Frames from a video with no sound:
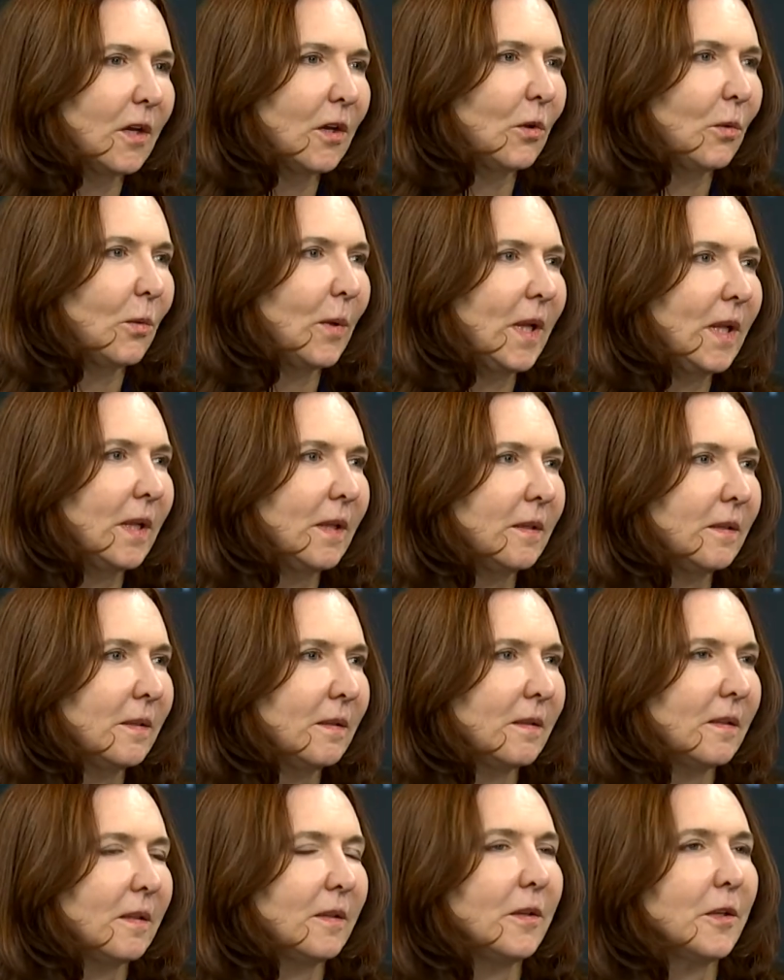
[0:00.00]
Well,
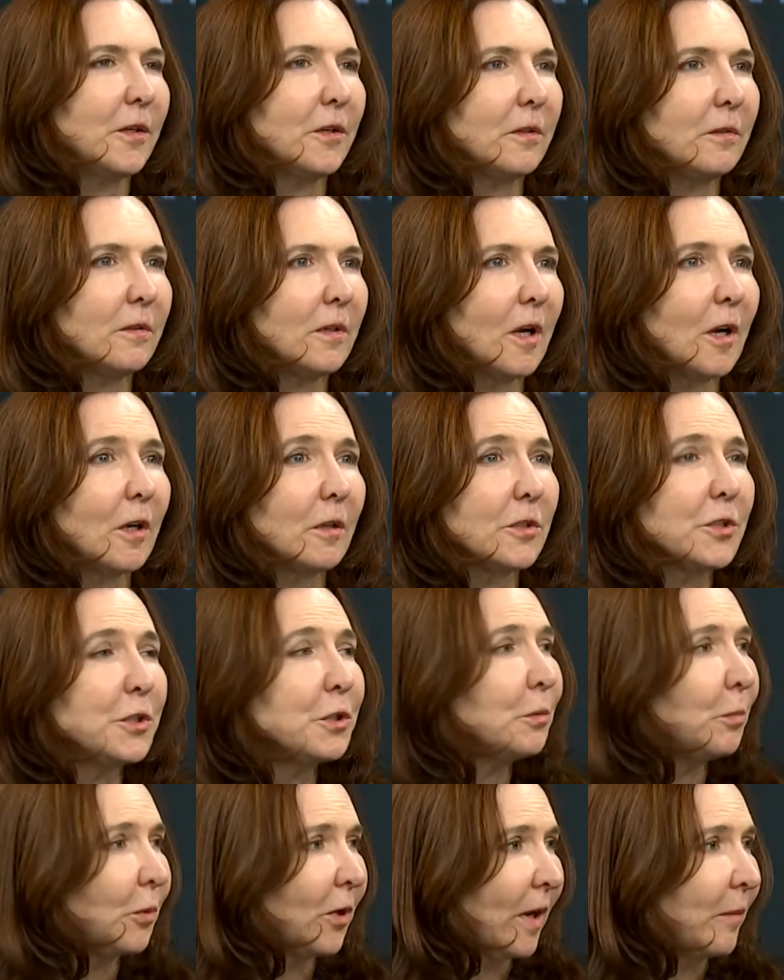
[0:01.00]
there are
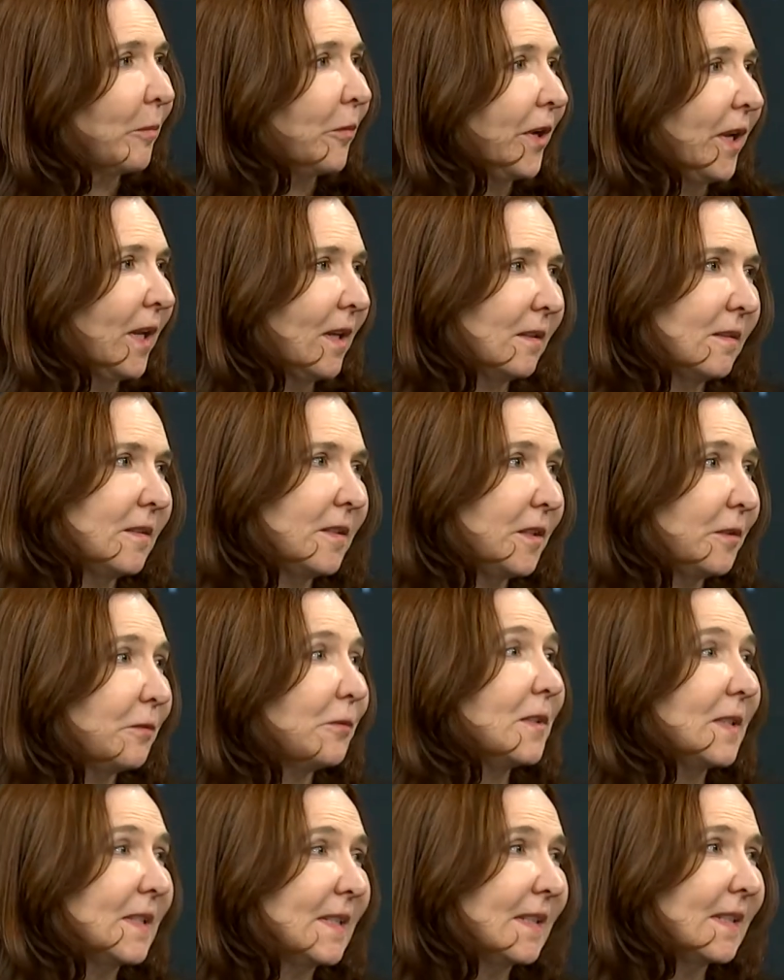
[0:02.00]
two primary
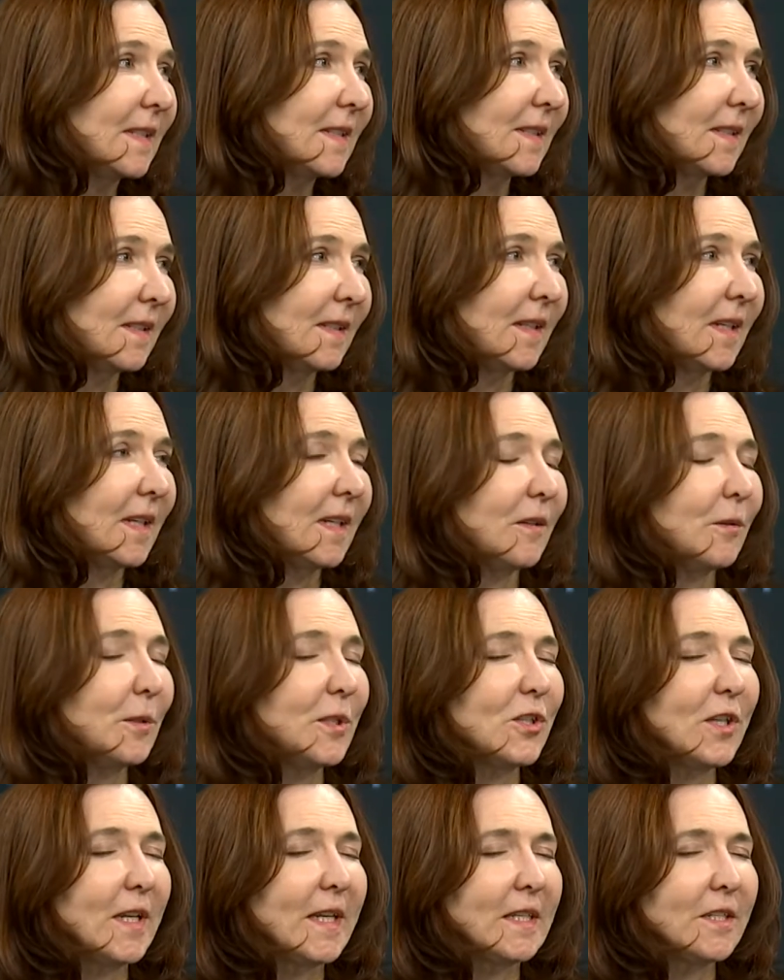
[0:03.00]
differences
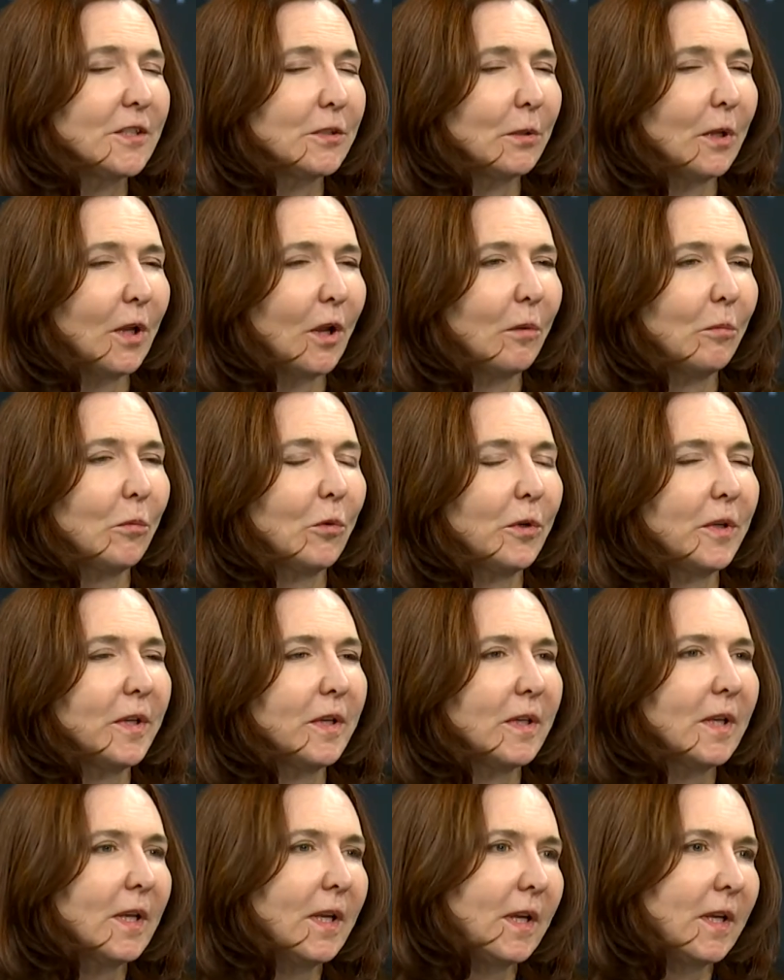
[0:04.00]
which lead to a lot more.
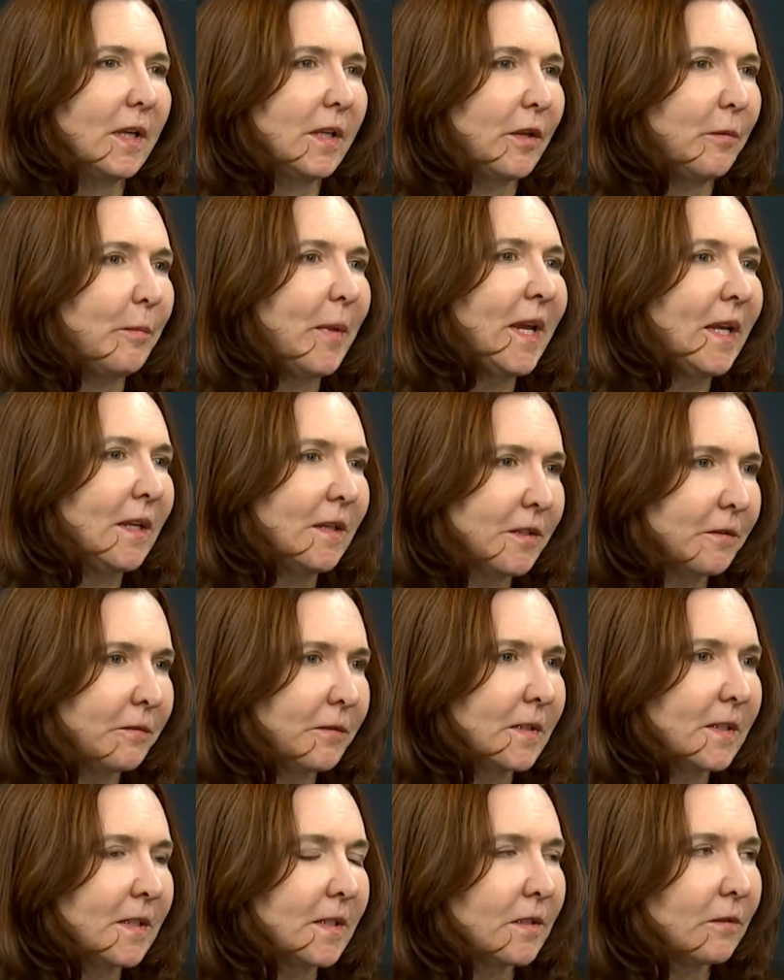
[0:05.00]
The main
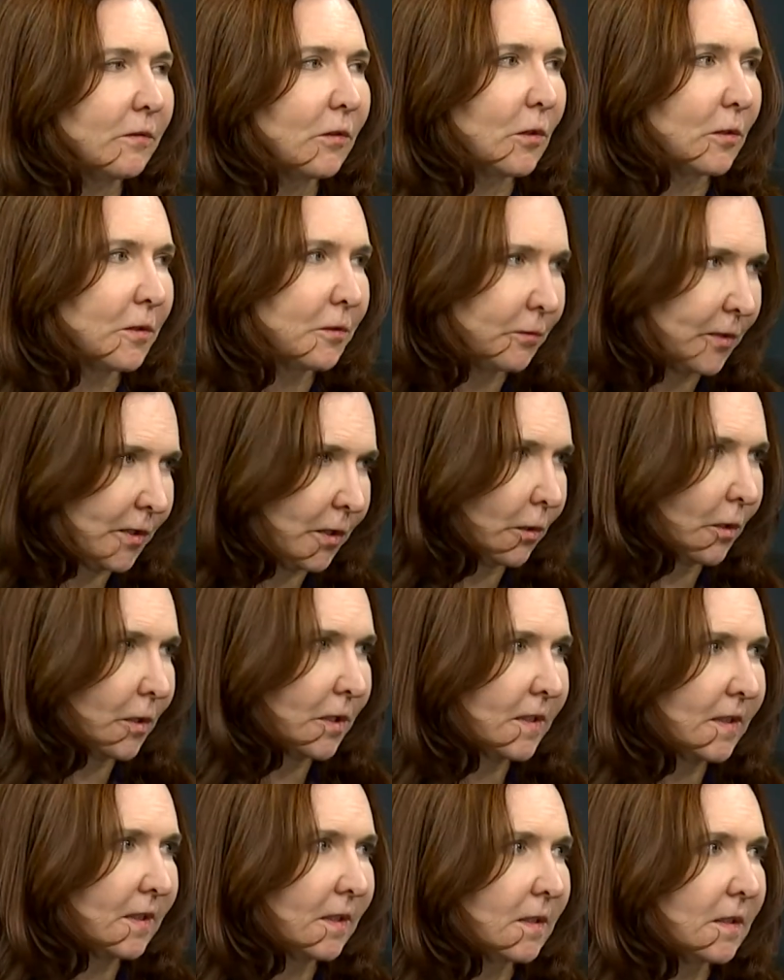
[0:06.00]
difference is, of course,
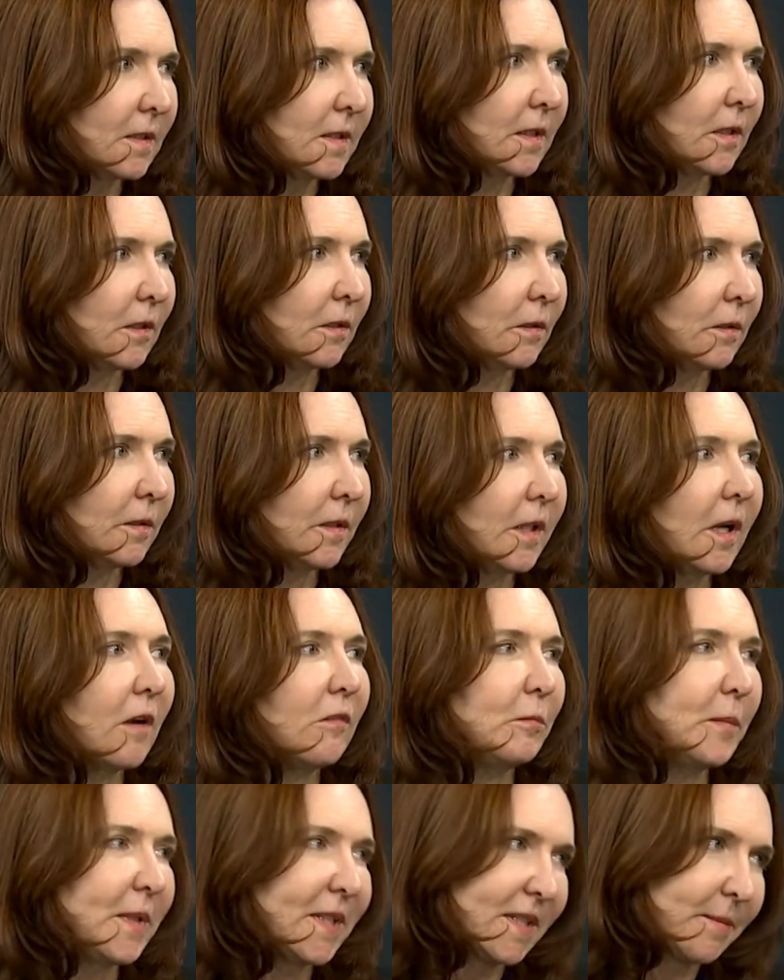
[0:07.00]
resource, so the
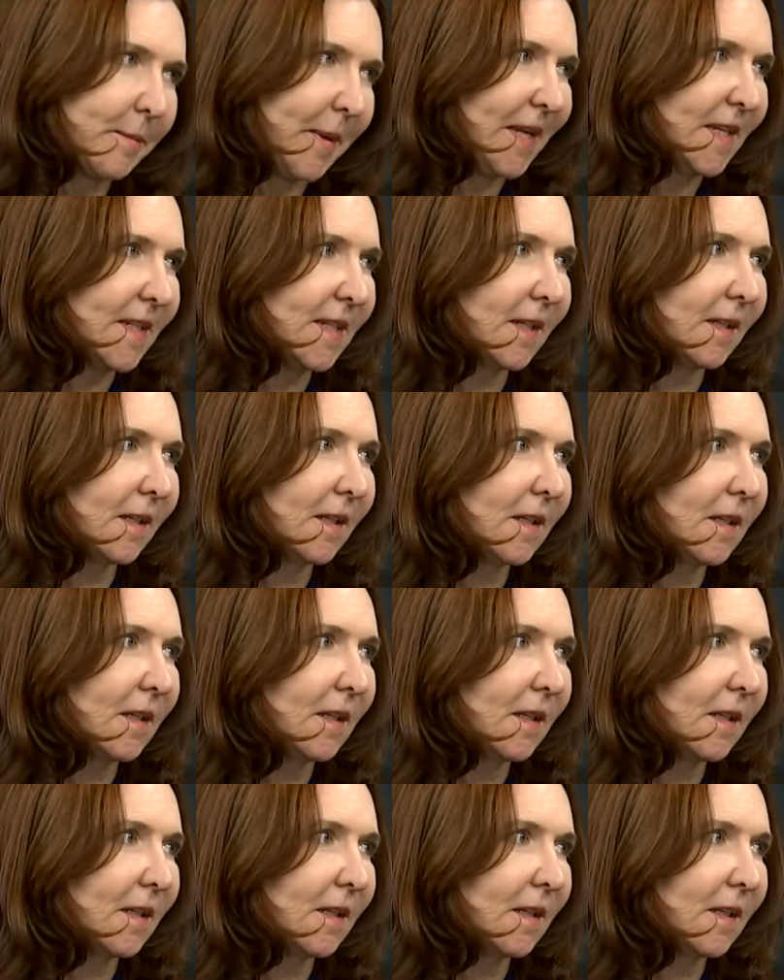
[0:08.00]
government spending.